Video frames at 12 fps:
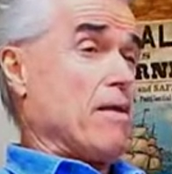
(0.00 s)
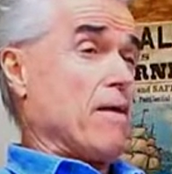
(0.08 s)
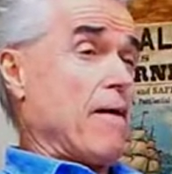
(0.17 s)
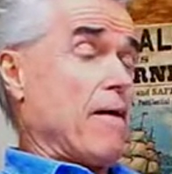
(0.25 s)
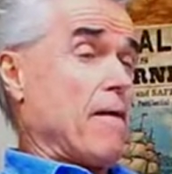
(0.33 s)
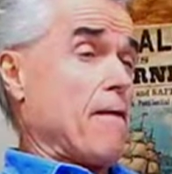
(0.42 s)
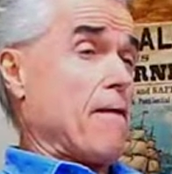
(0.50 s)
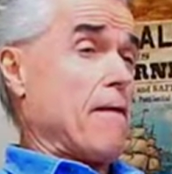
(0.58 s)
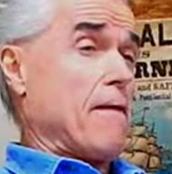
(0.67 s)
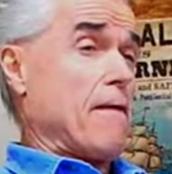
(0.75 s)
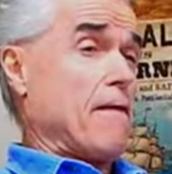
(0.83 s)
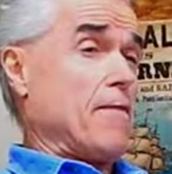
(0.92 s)

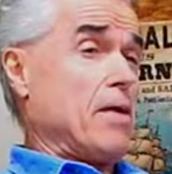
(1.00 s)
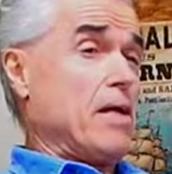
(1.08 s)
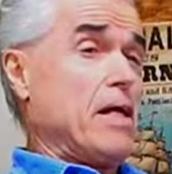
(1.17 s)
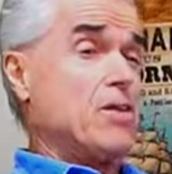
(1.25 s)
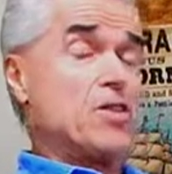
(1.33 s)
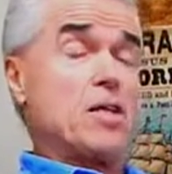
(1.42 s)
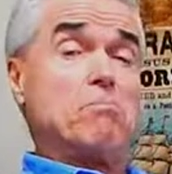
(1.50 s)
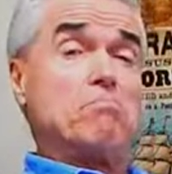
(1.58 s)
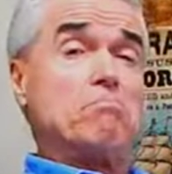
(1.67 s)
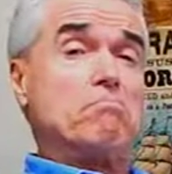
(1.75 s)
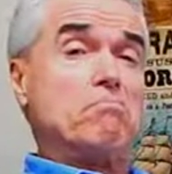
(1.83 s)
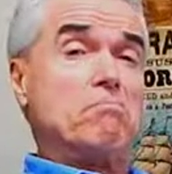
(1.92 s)
then eat
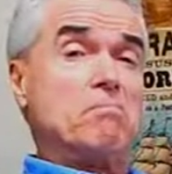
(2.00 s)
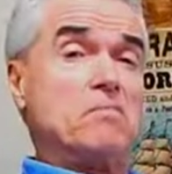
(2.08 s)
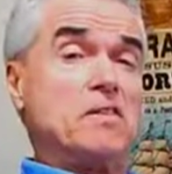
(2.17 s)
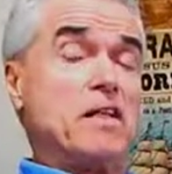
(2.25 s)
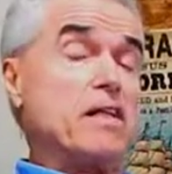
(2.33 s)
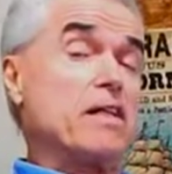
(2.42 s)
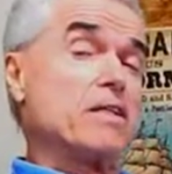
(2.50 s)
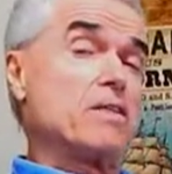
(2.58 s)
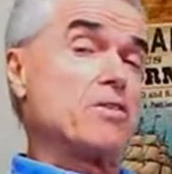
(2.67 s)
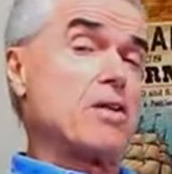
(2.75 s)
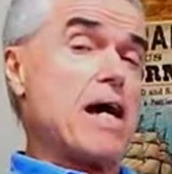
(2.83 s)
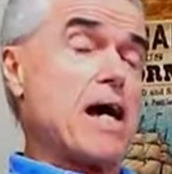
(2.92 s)
something, and then hit the
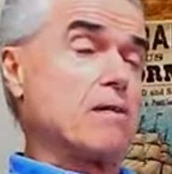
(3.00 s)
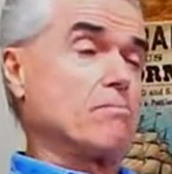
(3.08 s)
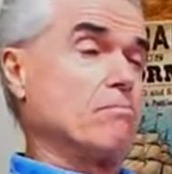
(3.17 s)
sack.